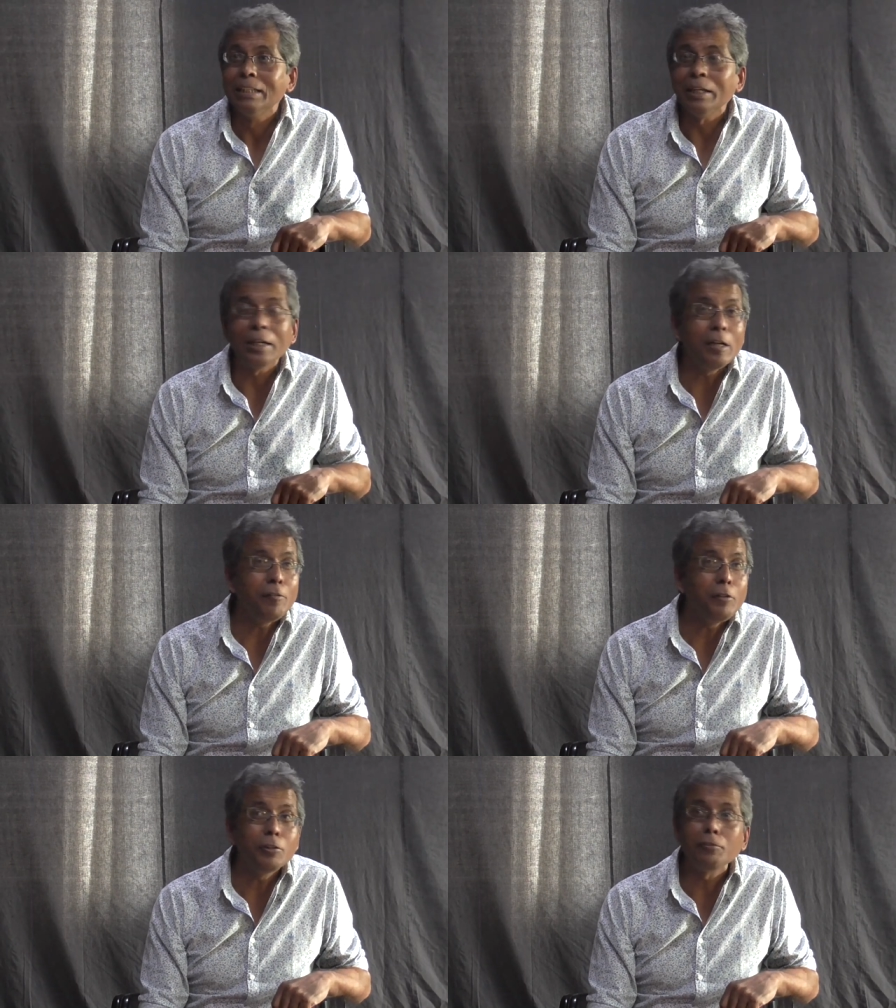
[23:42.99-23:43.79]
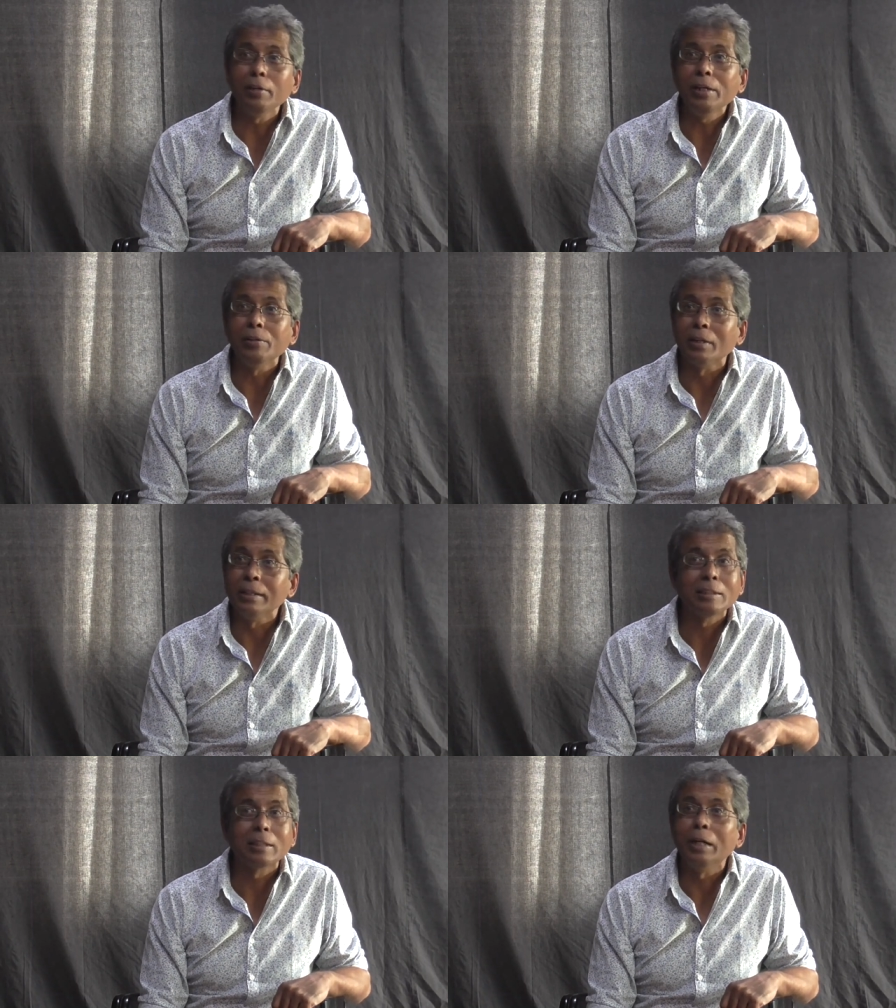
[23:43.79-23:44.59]
that if this fails,
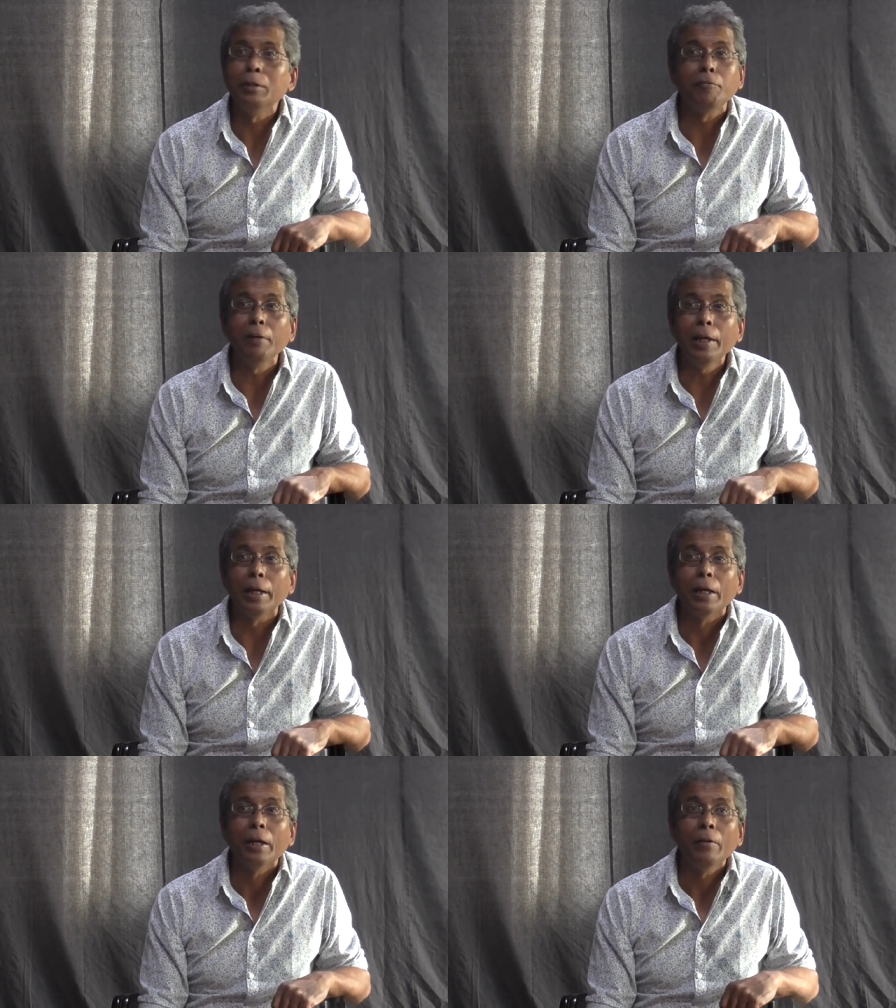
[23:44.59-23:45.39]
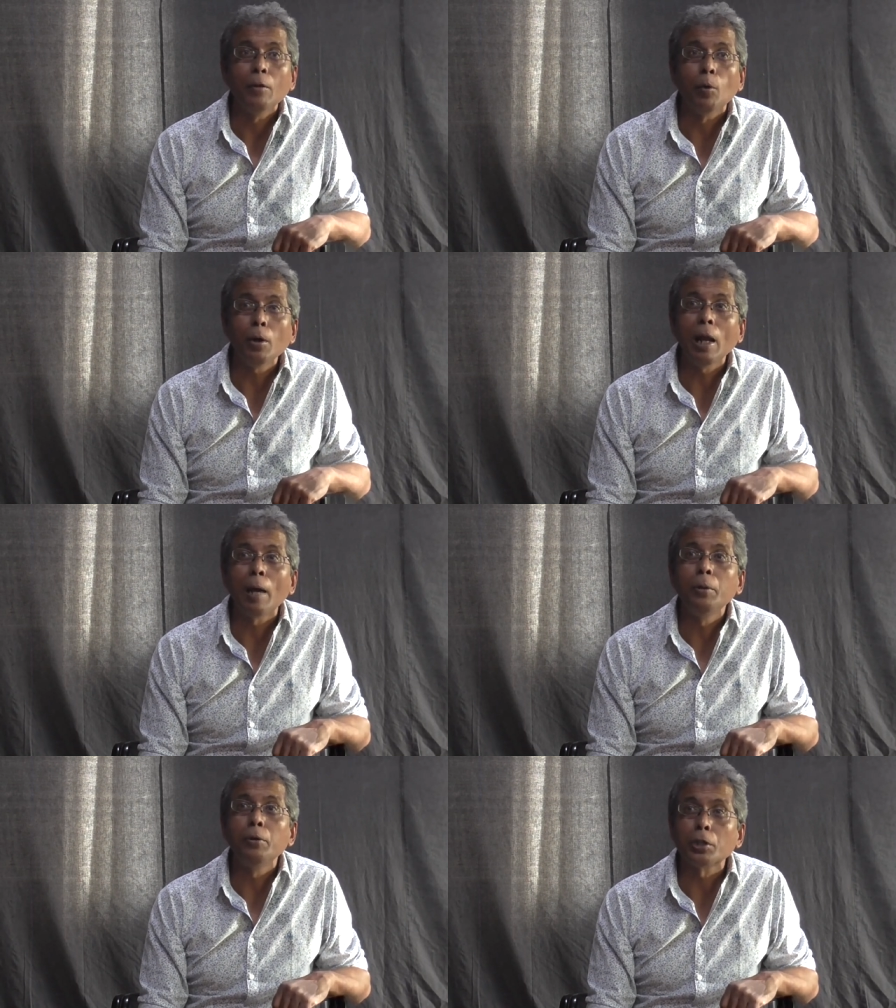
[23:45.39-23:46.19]
and it is kind of failing, then what will
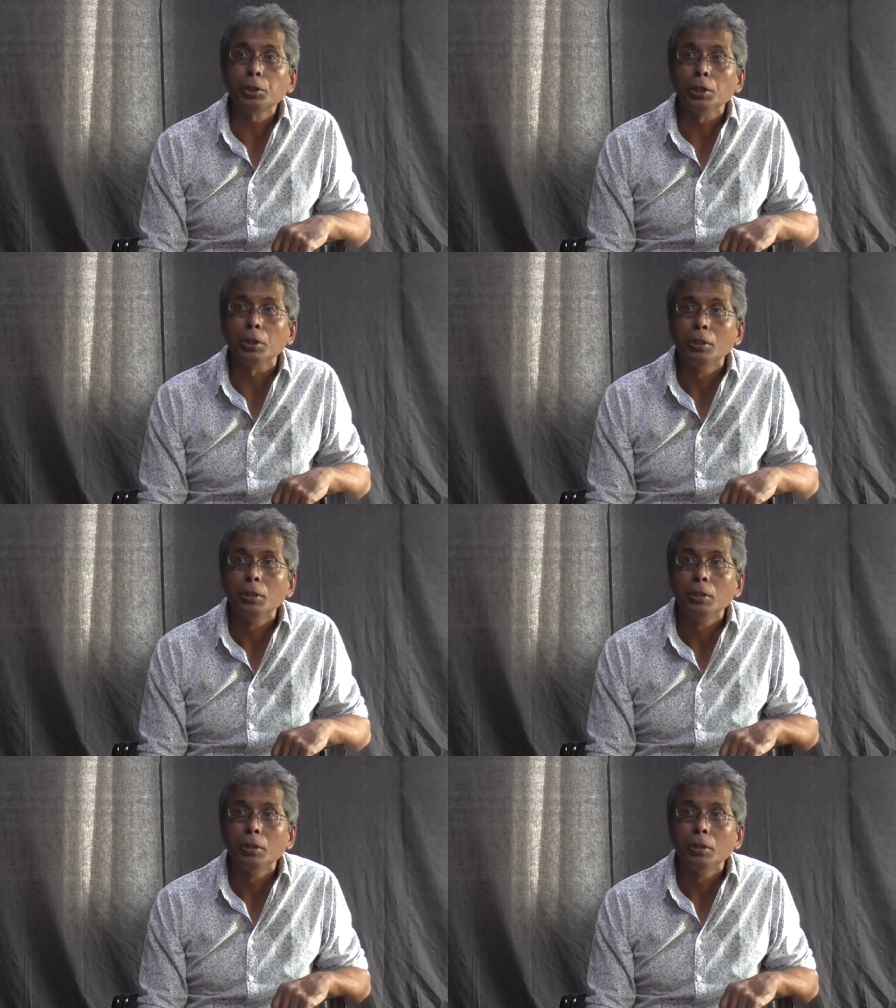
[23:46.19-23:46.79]
happen to Russia?